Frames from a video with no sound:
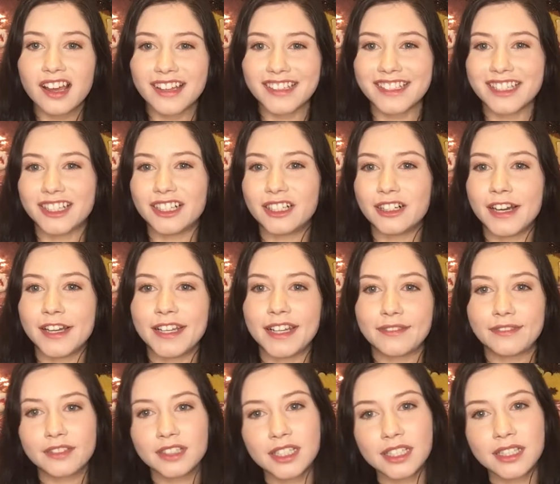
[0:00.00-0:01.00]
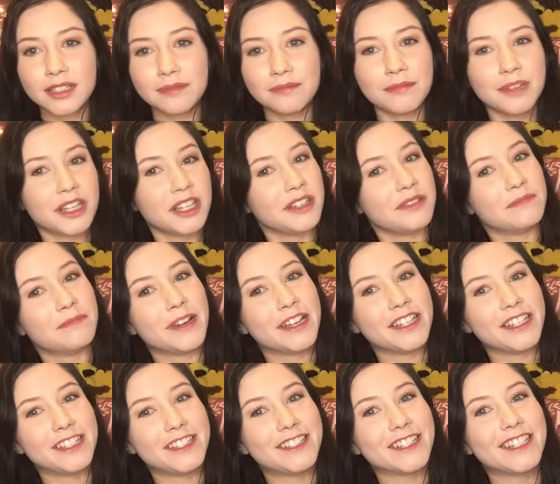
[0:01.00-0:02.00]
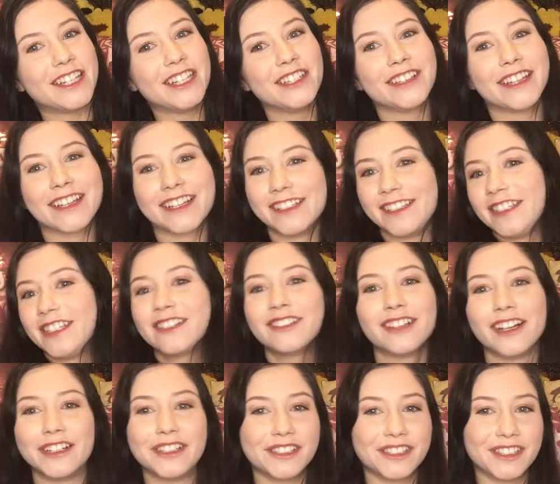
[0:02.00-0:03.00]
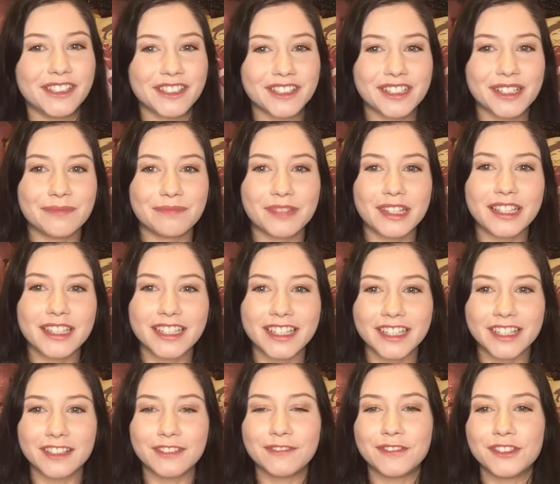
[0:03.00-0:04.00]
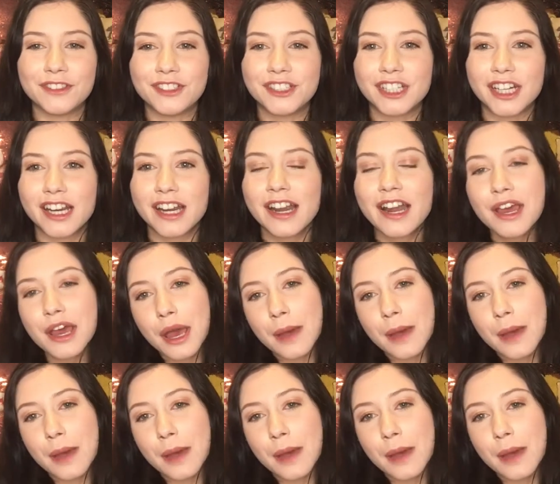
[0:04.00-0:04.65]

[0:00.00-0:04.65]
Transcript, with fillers: so I definitely may, might need to do like a declutter or something in the future.